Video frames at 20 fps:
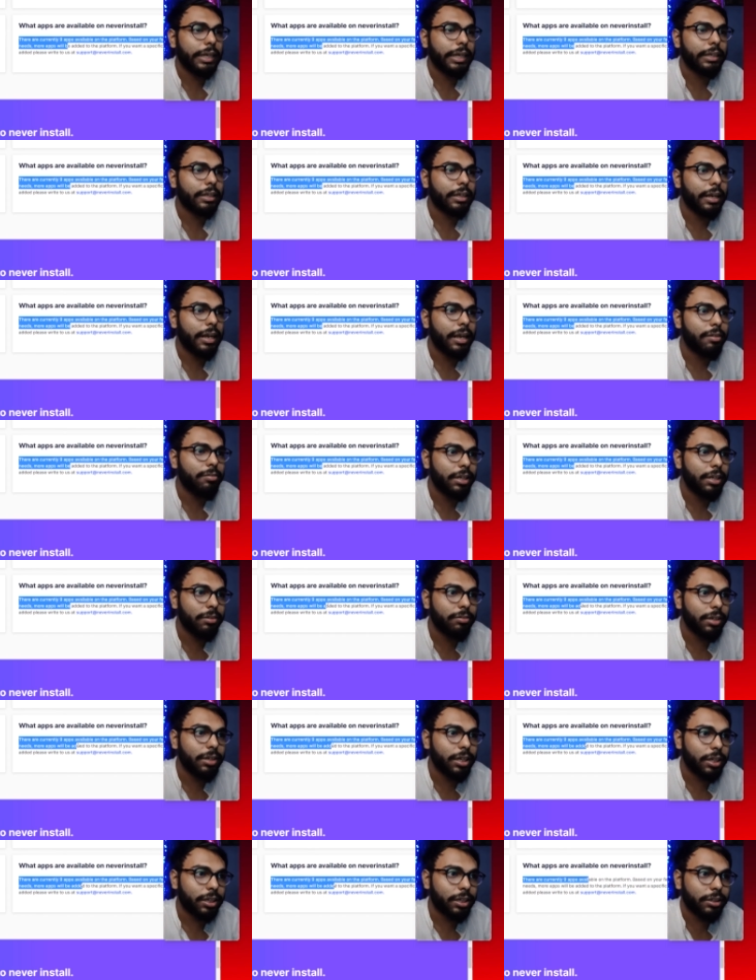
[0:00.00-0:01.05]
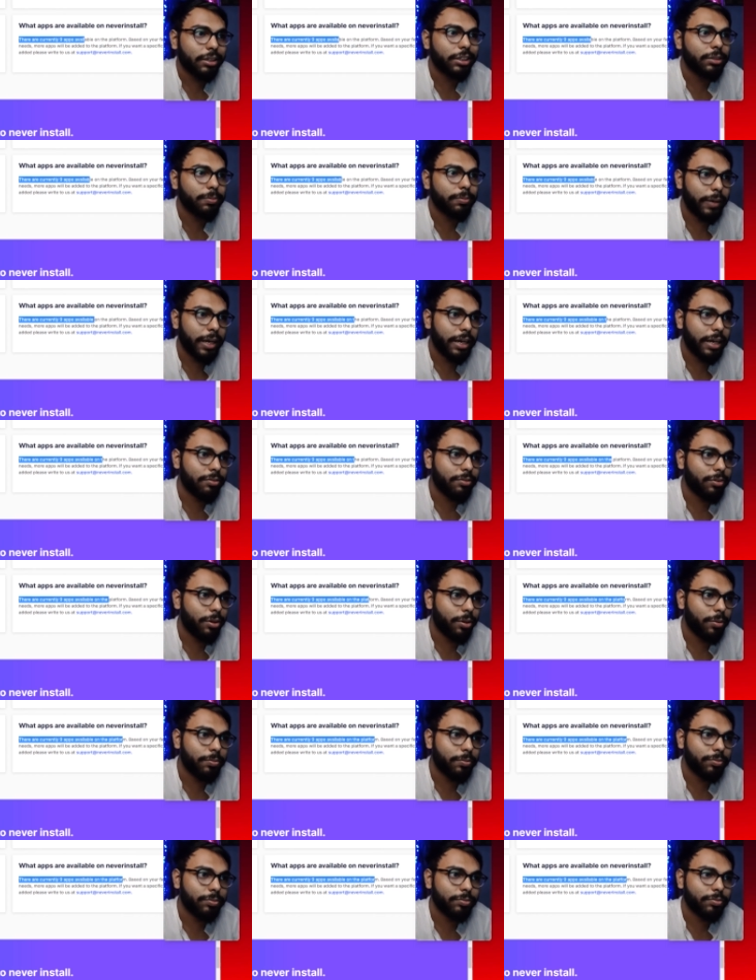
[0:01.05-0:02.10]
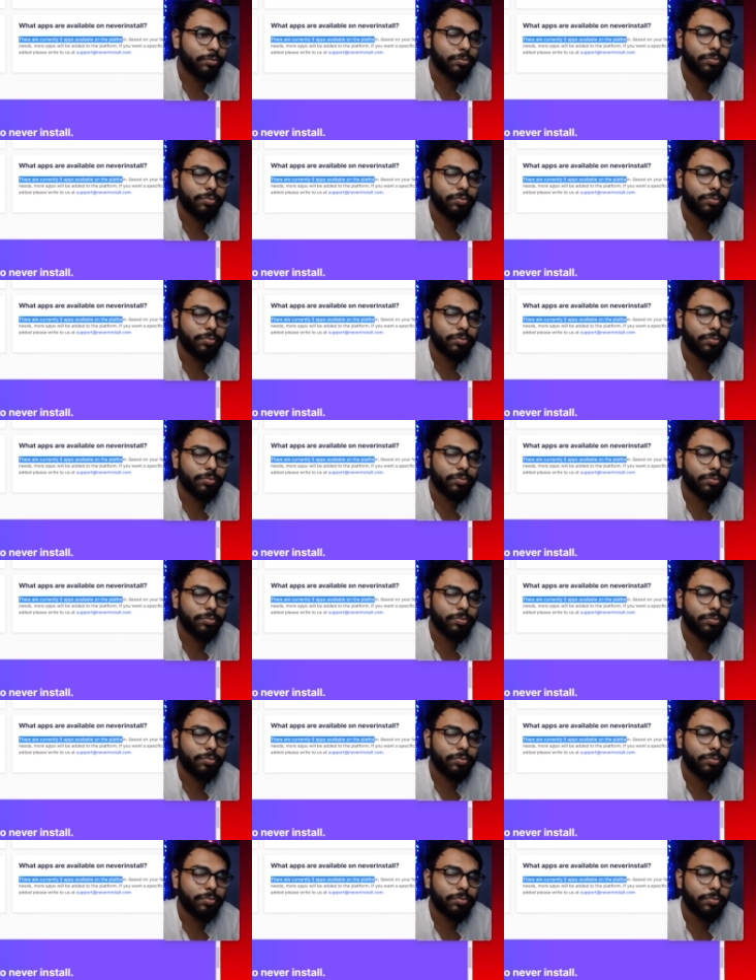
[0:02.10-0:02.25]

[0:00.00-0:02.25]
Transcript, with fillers: that are available in this platform.